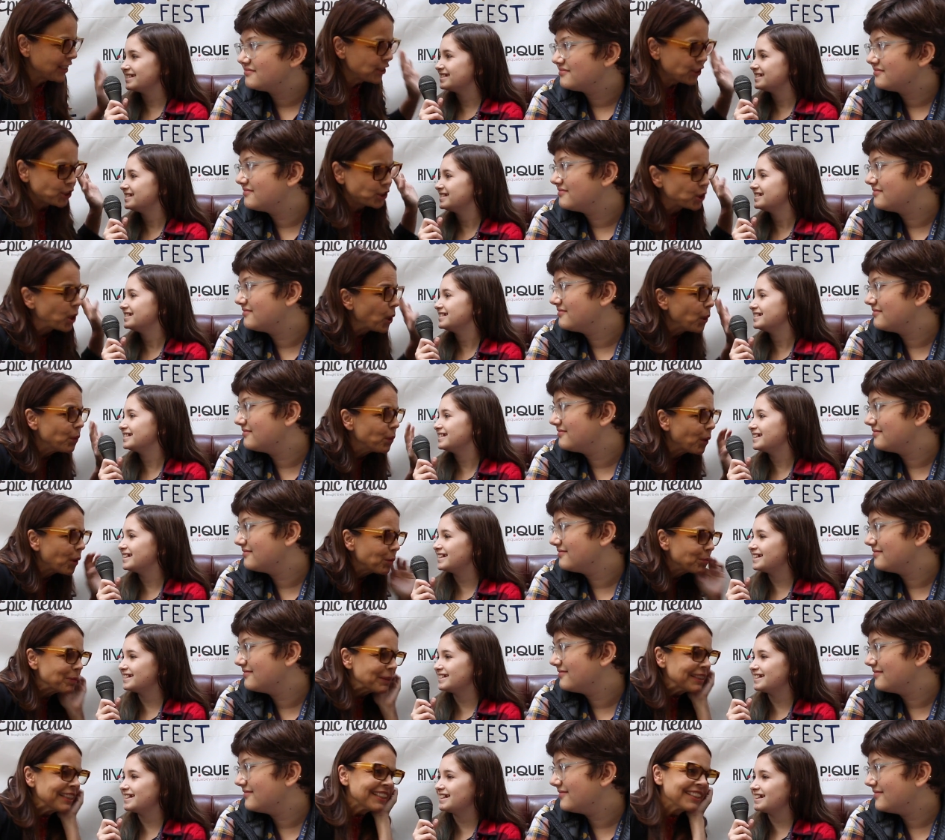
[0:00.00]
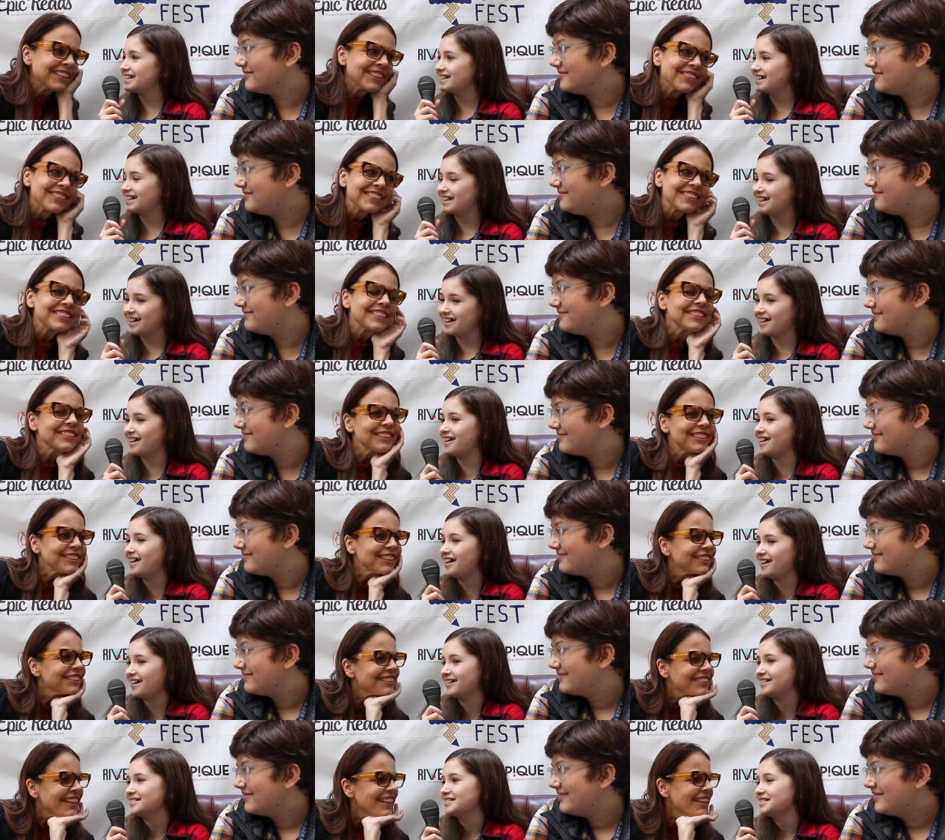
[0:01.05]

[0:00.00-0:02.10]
Speaker 1: the show opening or is it just